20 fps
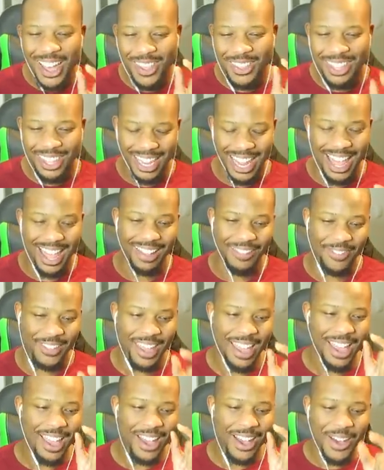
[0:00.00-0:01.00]
health
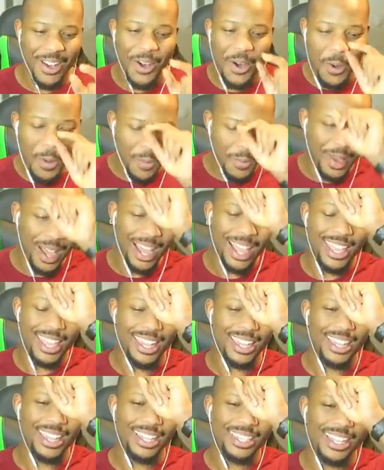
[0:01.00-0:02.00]
left. Oh my
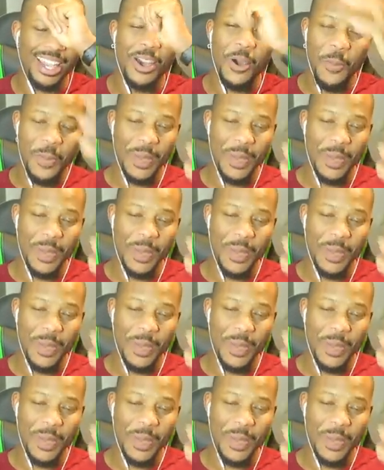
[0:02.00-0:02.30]
goodness. I